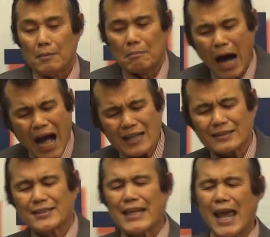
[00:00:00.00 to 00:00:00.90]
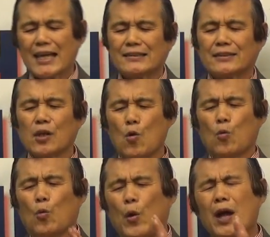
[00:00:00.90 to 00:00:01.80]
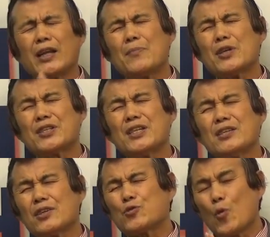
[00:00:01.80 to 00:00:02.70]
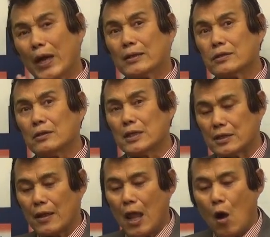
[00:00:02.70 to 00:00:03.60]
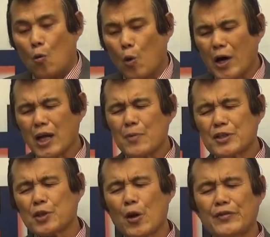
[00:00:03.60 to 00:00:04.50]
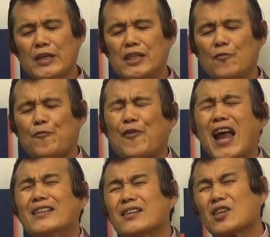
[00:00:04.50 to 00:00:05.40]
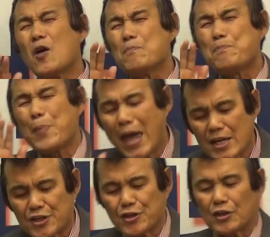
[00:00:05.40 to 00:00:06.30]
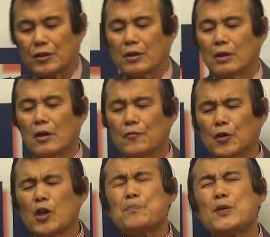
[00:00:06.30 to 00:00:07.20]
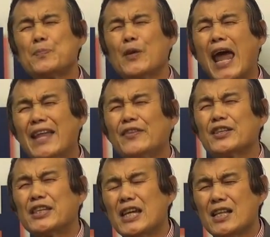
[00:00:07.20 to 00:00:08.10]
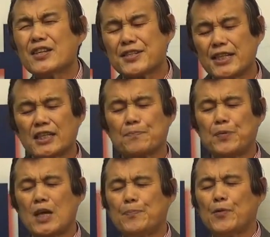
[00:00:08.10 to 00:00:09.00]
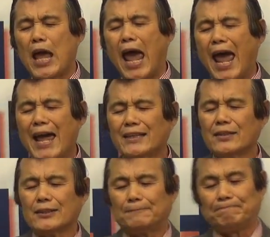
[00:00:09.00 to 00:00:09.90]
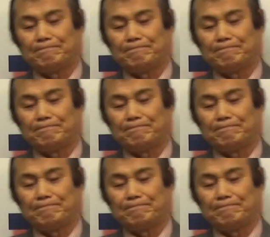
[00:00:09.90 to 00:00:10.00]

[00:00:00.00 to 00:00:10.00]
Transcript: Mark said, though, wherever Jesus went, listen, wherever Jesus went, he felt compassion for the people and the healed the sick people and